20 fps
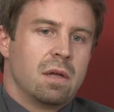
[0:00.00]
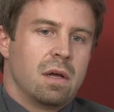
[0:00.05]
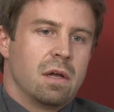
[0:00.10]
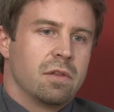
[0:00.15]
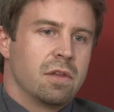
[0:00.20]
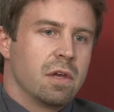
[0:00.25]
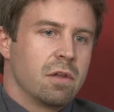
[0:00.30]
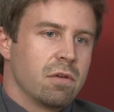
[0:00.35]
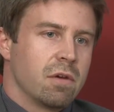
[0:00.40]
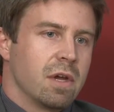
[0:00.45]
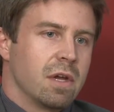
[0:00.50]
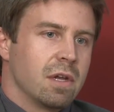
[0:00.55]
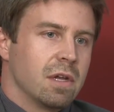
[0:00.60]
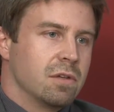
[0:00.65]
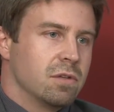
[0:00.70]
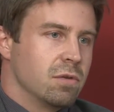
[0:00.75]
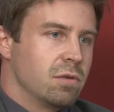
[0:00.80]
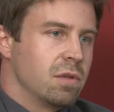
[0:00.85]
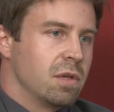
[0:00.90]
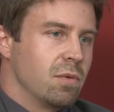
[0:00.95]
On the other hand, I
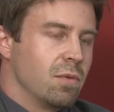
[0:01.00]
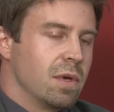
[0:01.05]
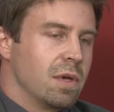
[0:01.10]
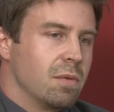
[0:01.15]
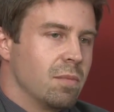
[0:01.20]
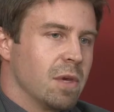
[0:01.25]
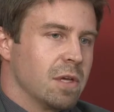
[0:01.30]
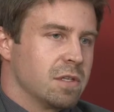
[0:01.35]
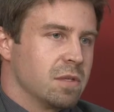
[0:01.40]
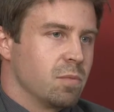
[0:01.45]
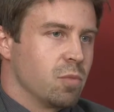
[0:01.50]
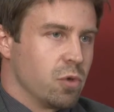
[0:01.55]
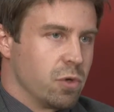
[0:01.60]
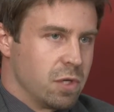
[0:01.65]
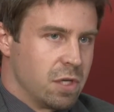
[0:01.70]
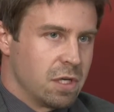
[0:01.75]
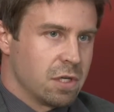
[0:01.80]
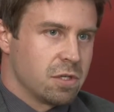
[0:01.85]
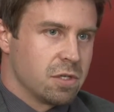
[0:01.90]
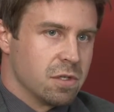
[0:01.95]
do think we can make some
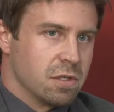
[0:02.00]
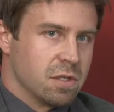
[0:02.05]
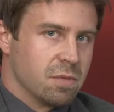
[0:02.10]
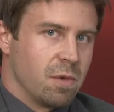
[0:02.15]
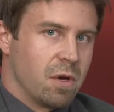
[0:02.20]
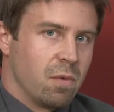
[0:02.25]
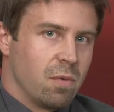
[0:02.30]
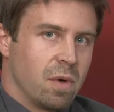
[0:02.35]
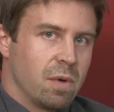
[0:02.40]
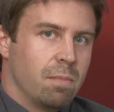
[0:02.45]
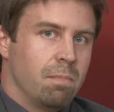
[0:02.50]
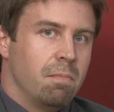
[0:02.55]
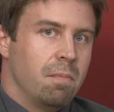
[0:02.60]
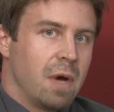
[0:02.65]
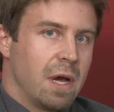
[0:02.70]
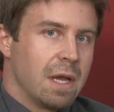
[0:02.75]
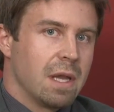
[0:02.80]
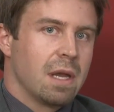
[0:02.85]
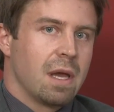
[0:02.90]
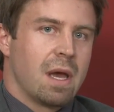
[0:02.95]
predictions about what
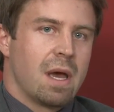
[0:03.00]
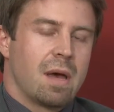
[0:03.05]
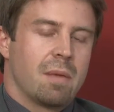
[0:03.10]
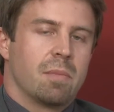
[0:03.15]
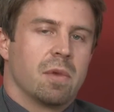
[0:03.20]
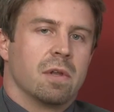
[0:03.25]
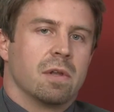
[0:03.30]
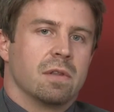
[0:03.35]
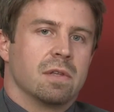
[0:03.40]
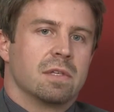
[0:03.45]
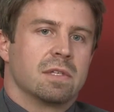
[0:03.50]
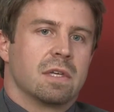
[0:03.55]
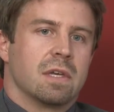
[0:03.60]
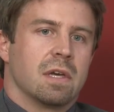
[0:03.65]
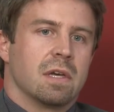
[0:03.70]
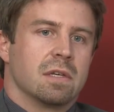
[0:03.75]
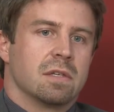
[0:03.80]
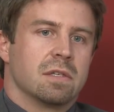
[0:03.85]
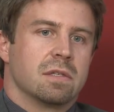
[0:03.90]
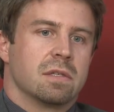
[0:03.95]
might happen in this
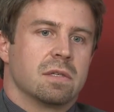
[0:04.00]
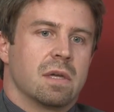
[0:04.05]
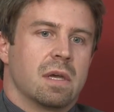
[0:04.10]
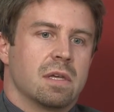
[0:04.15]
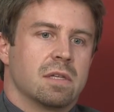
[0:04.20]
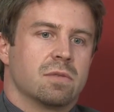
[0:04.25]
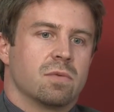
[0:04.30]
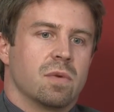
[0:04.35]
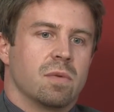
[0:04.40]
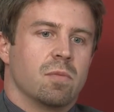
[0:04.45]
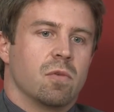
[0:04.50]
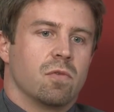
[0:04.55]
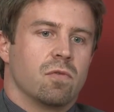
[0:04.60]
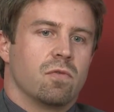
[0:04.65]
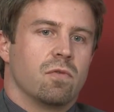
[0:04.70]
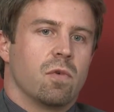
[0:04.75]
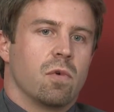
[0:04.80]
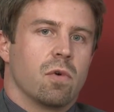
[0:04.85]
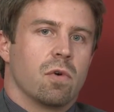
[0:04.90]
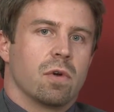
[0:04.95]
case as we move
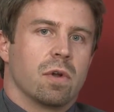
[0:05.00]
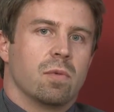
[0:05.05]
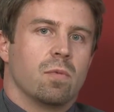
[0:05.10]
forward.